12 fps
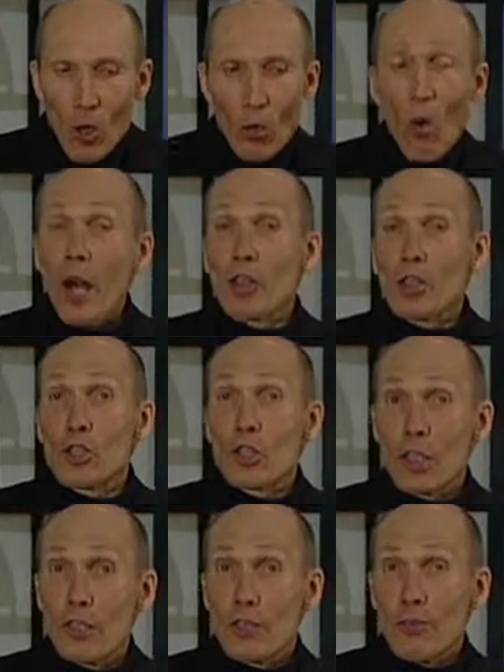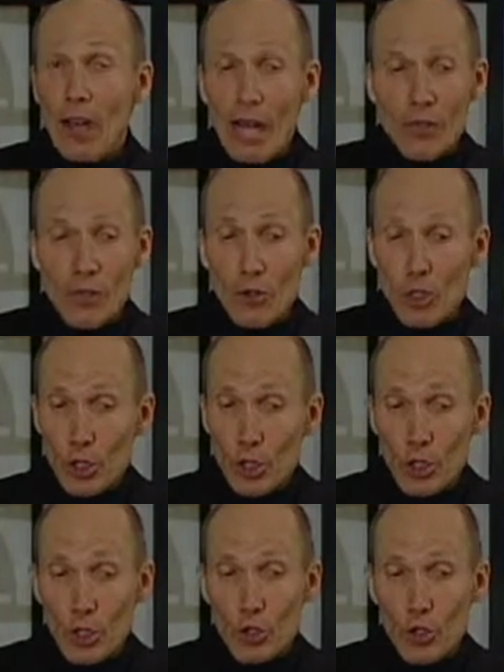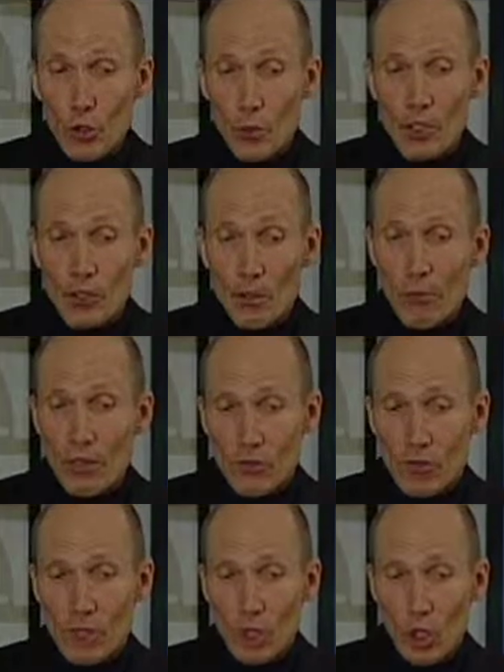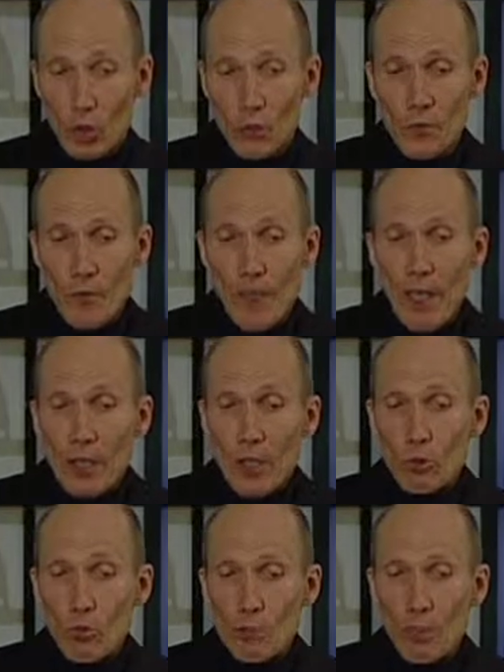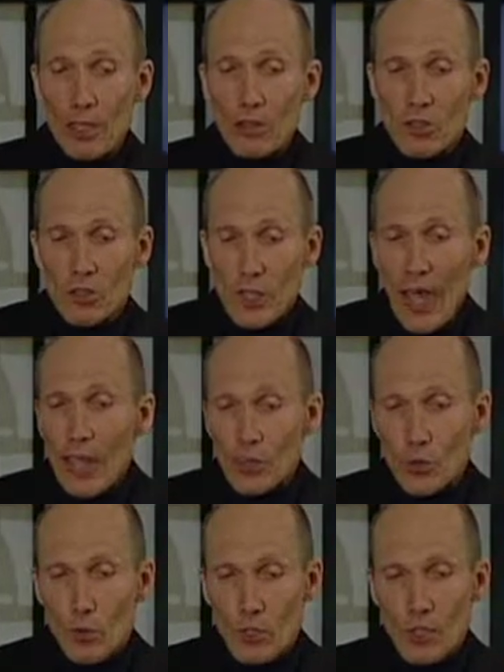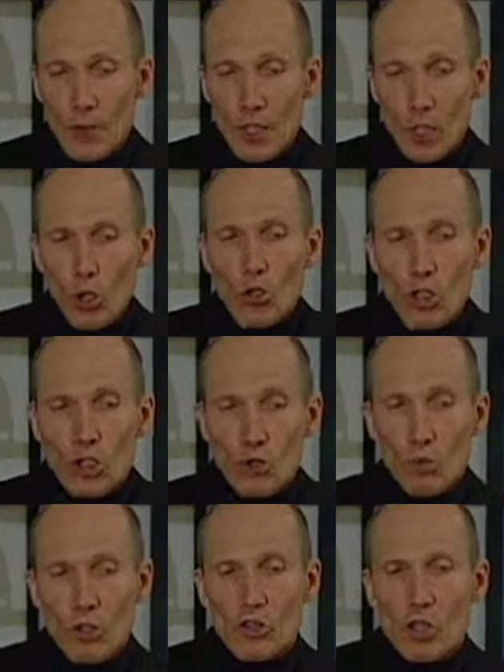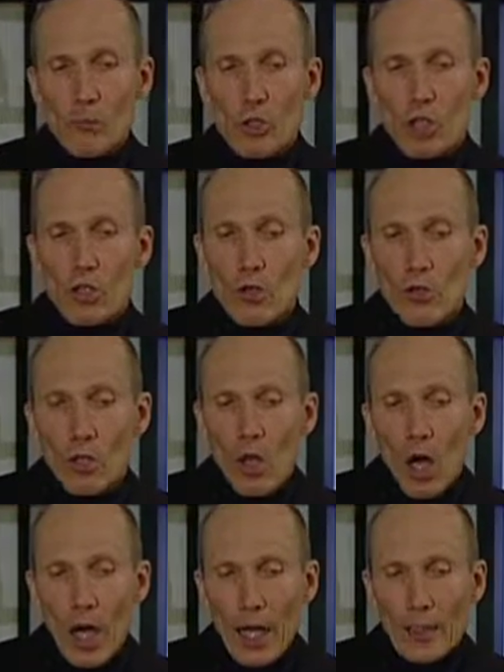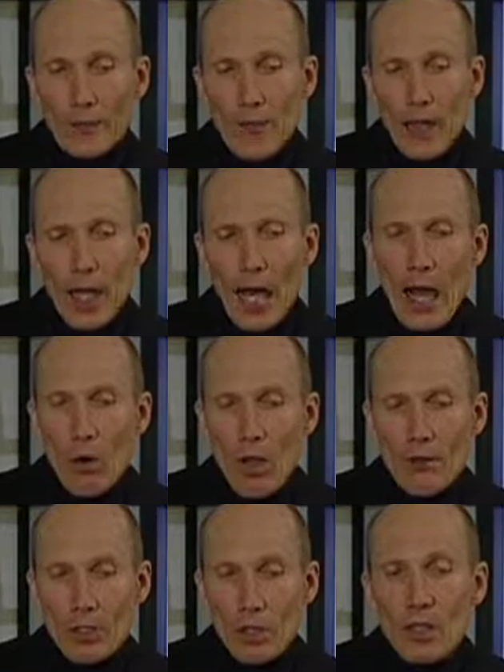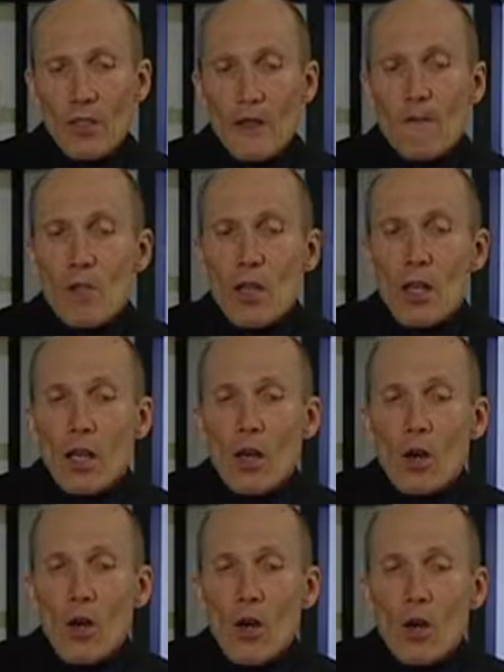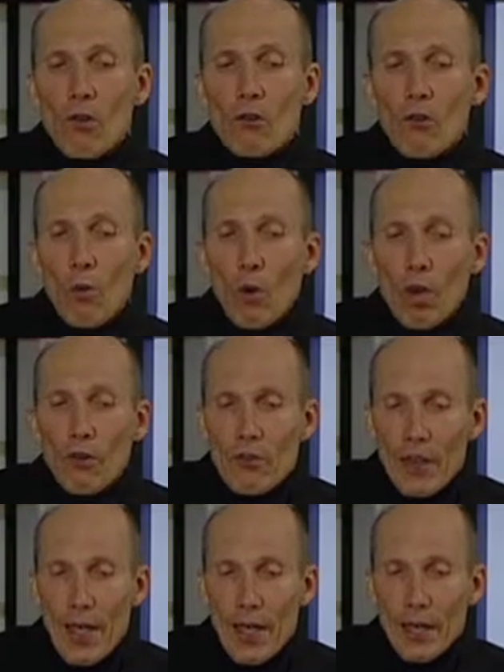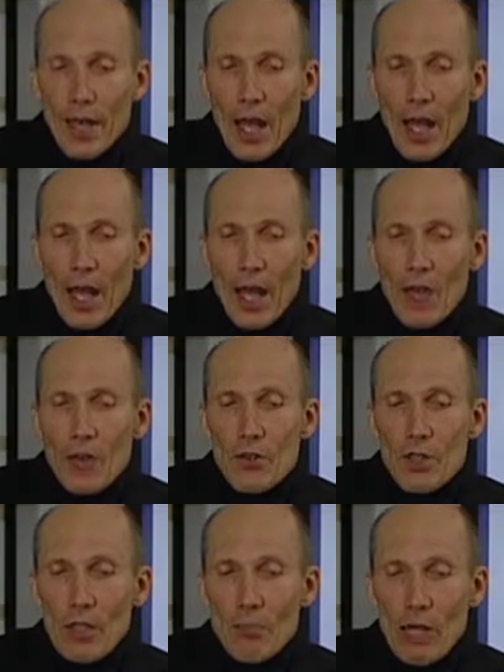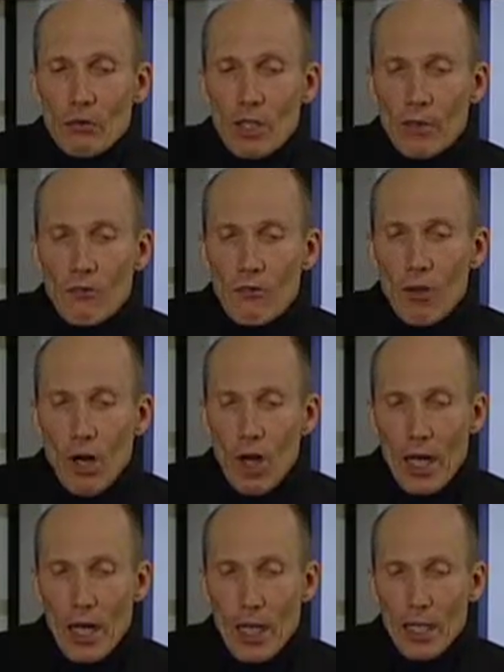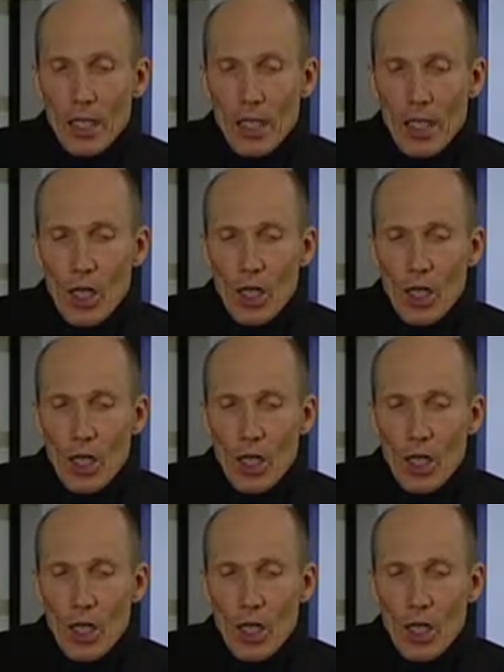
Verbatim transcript: Water solidifies at 32 degrees above zero. It would be disastrous if the oceans were subject to the law, however, for then the amount of thawing